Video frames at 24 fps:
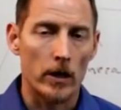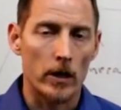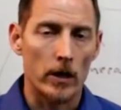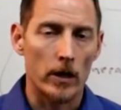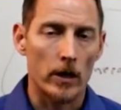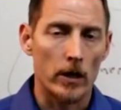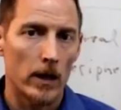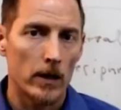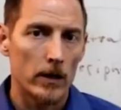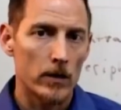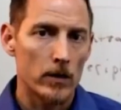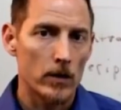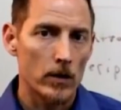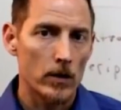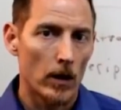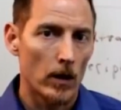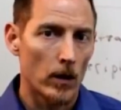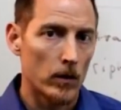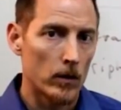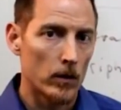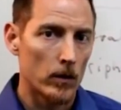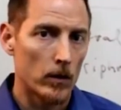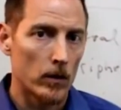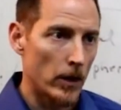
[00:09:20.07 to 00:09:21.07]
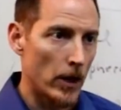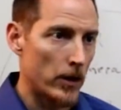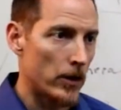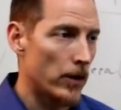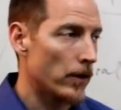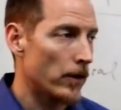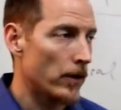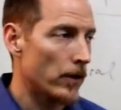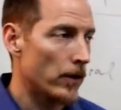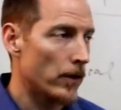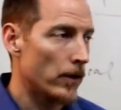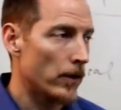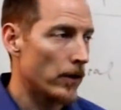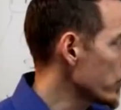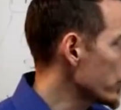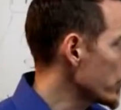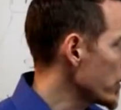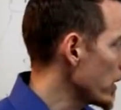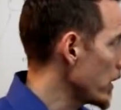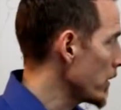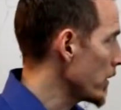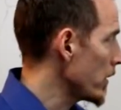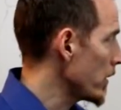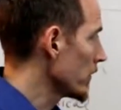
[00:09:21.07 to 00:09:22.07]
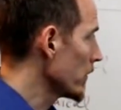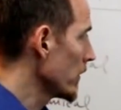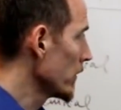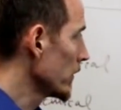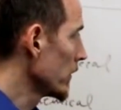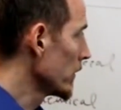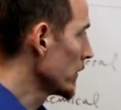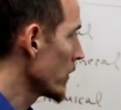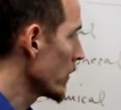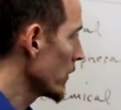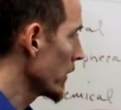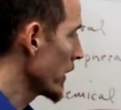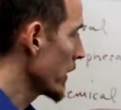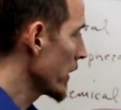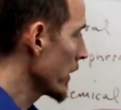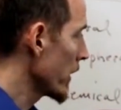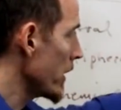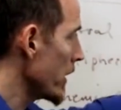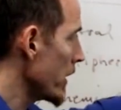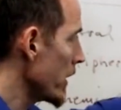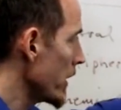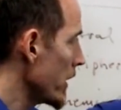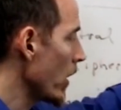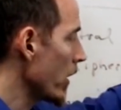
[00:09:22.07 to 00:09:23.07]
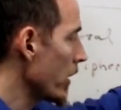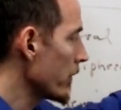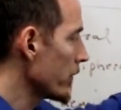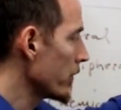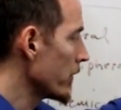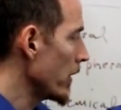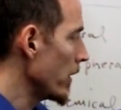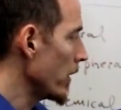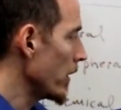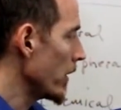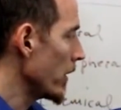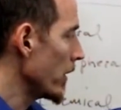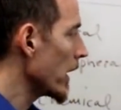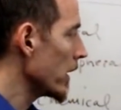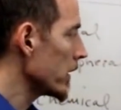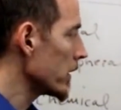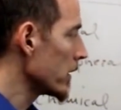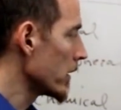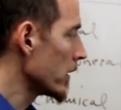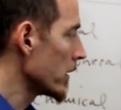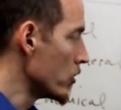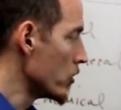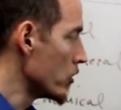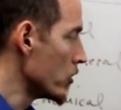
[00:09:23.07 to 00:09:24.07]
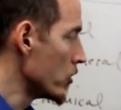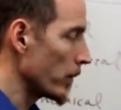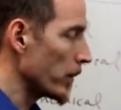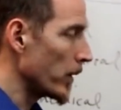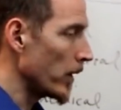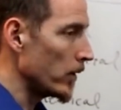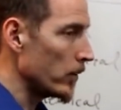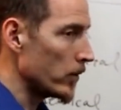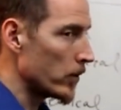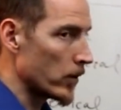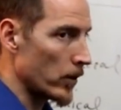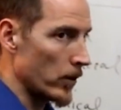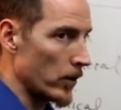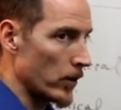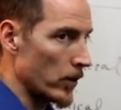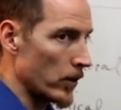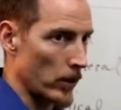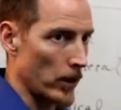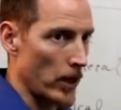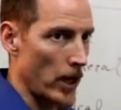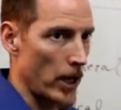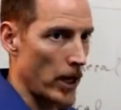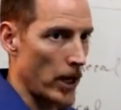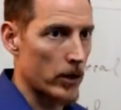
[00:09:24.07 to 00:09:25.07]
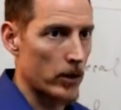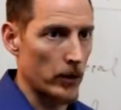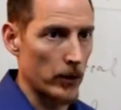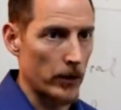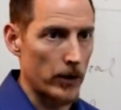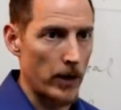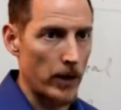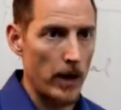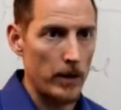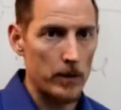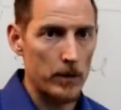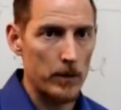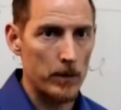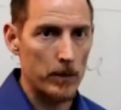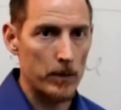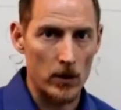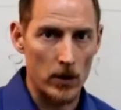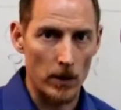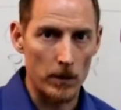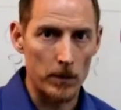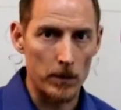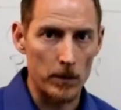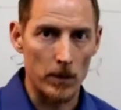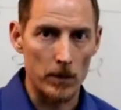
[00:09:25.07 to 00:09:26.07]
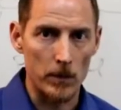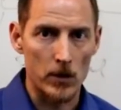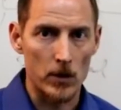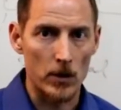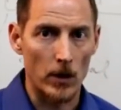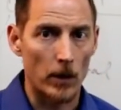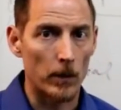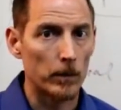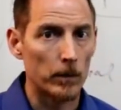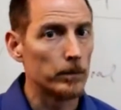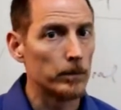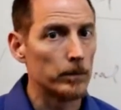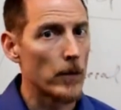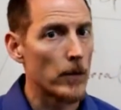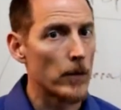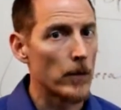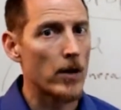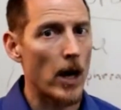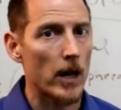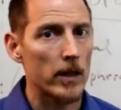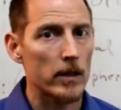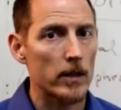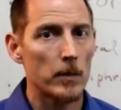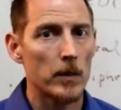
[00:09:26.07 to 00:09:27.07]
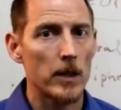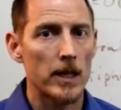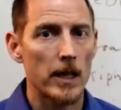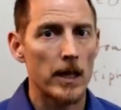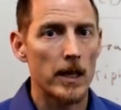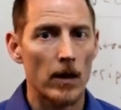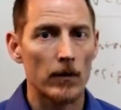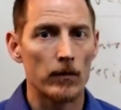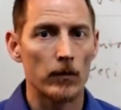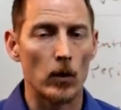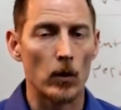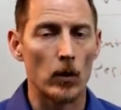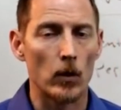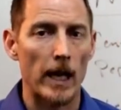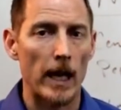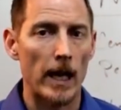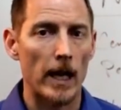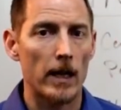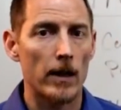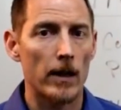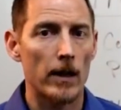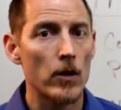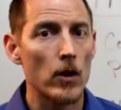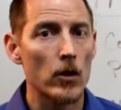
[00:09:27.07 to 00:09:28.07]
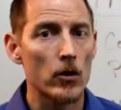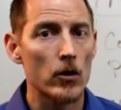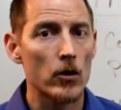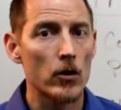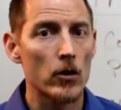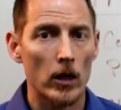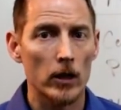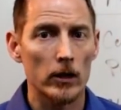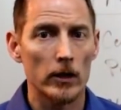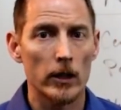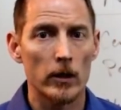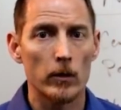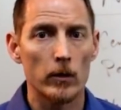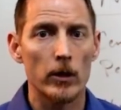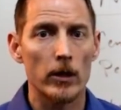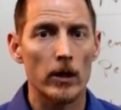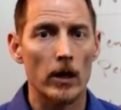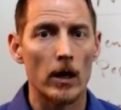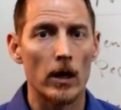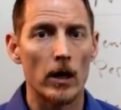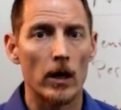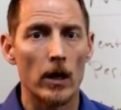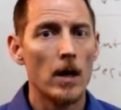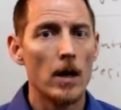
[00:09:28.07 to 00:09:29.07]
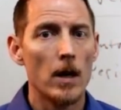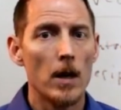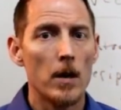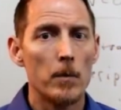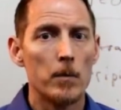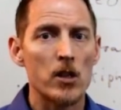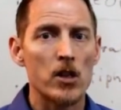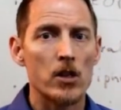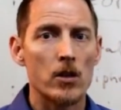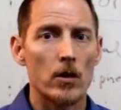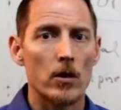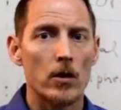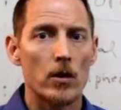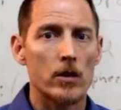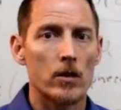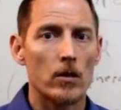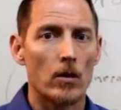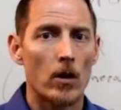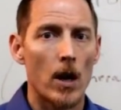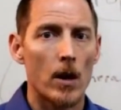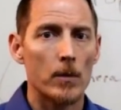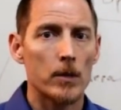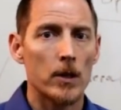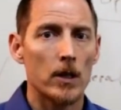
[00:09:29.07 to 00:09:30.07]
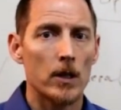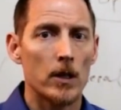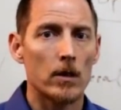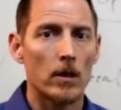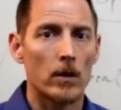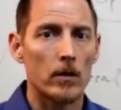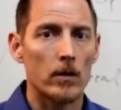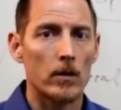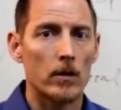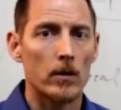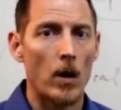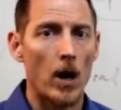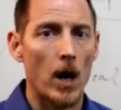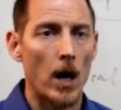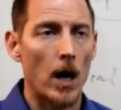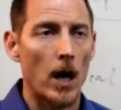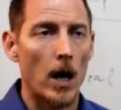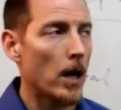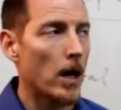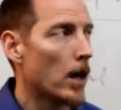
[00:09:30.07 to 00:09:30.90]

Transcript: And so, a deficiency in literally any one of them can contribute to neurological types of symptoms. So, you've got to be careful. Again, if you're struggling with a mysterious neuropathy and don't know why,